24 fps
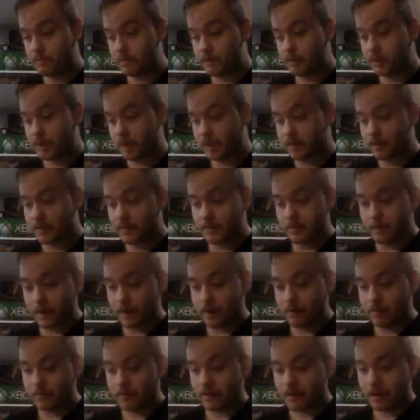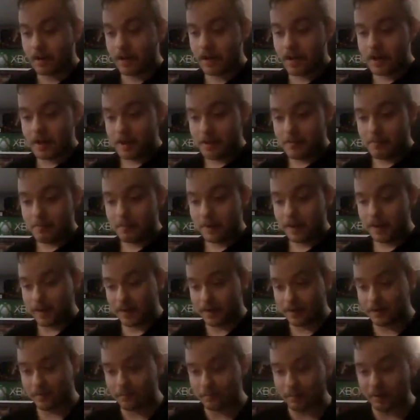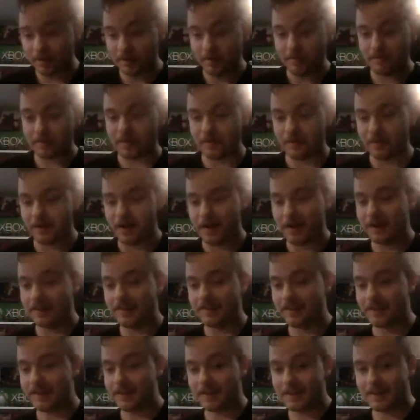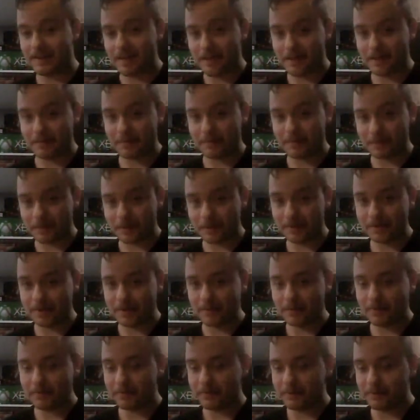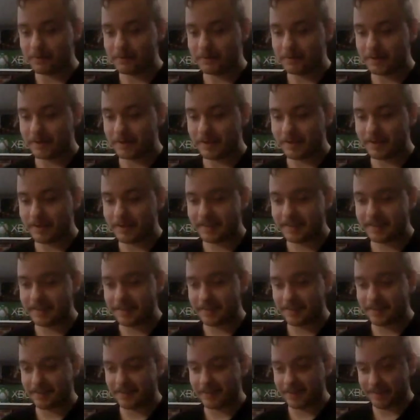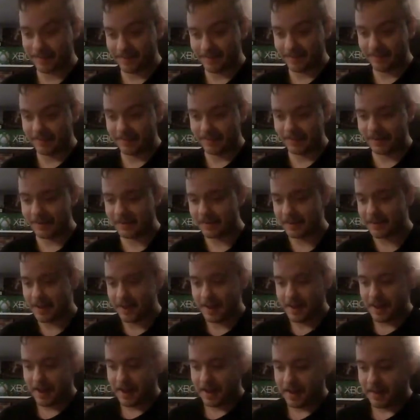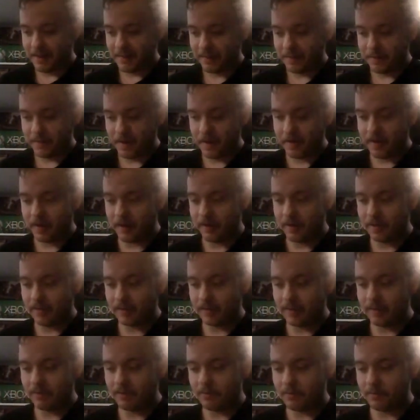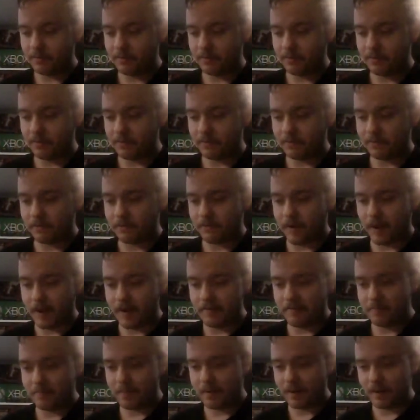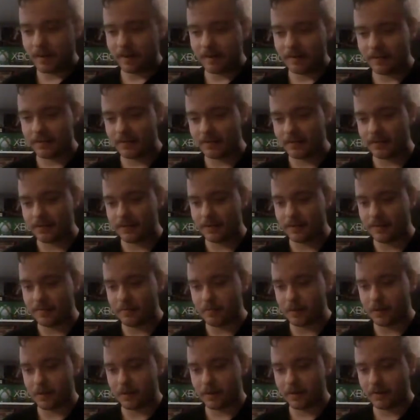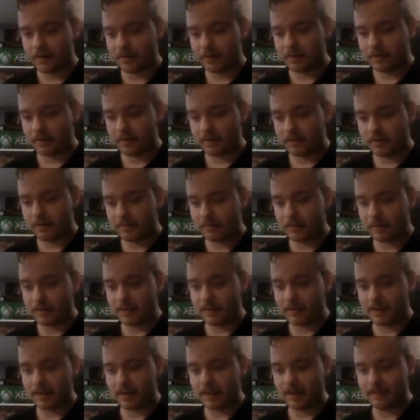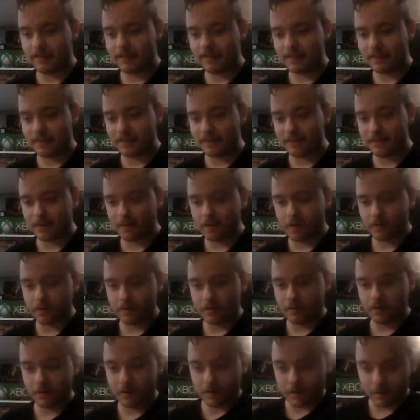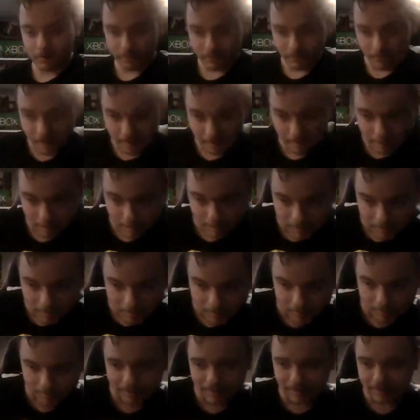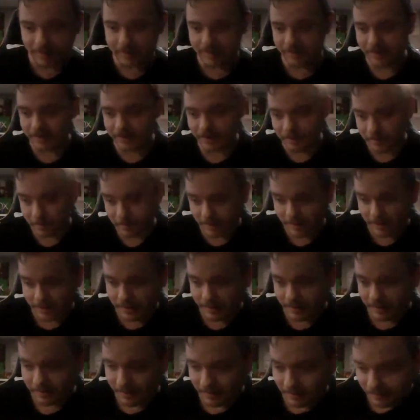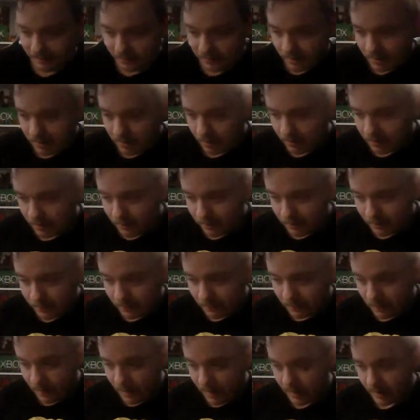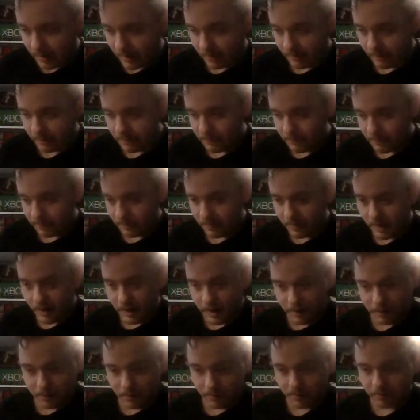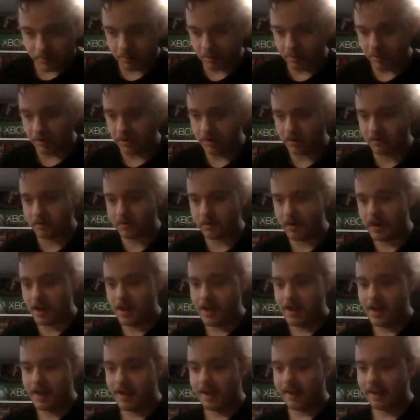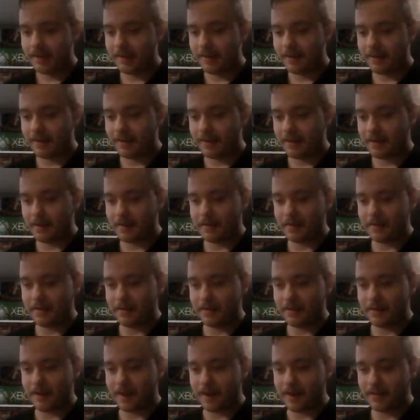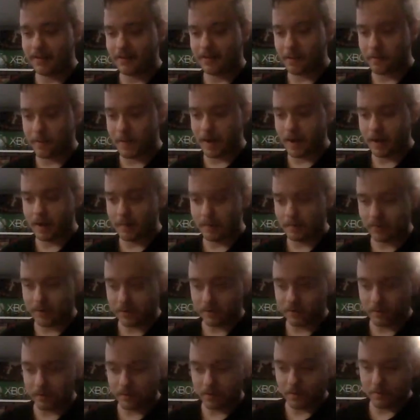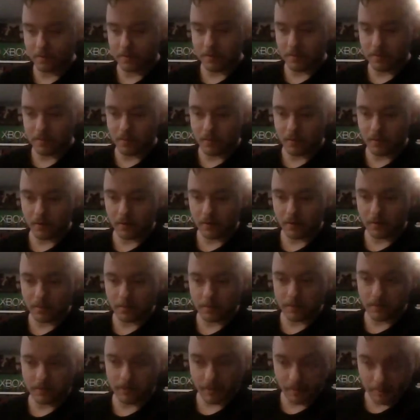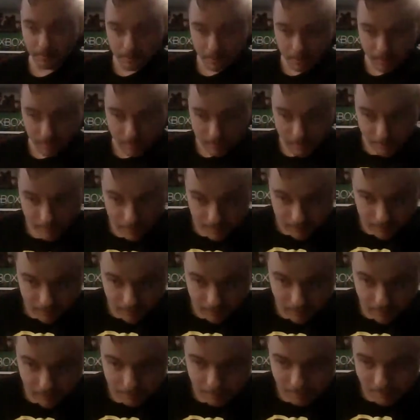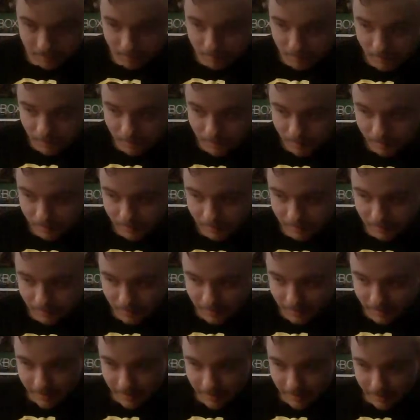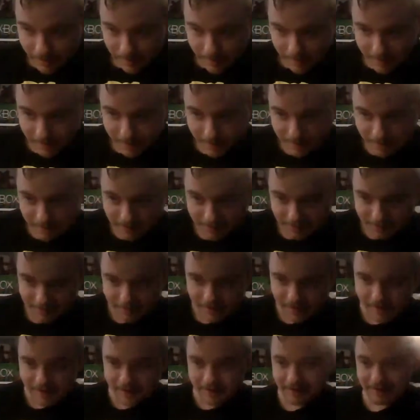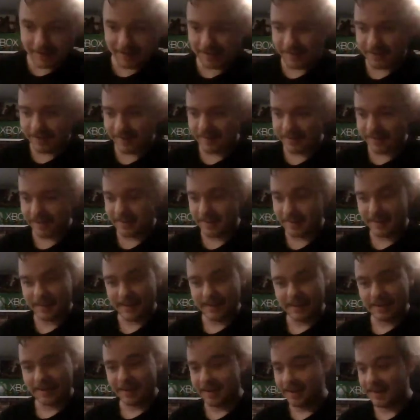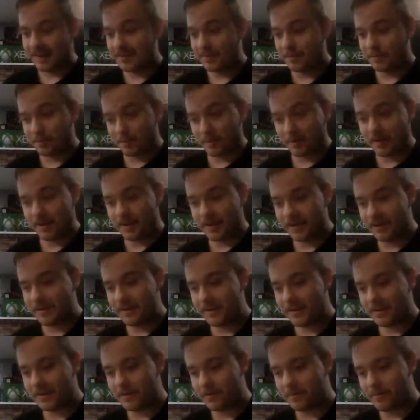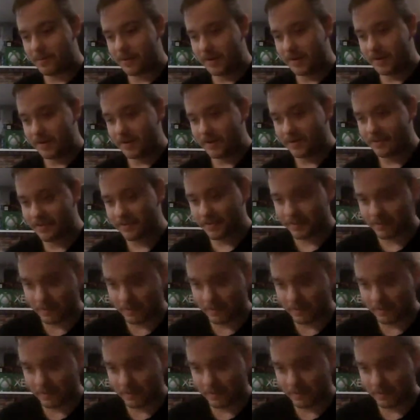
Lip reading: check them out, because believe it or not, they got a lot of really useful shit, like this thing. I think this was $5, $10, something like that. They're called Five Below, but lately they've been getting things that aren't $5 or below. They got some items that are a little bit more expensive, but let me tell you something about it. Is it's a pretty good deal, because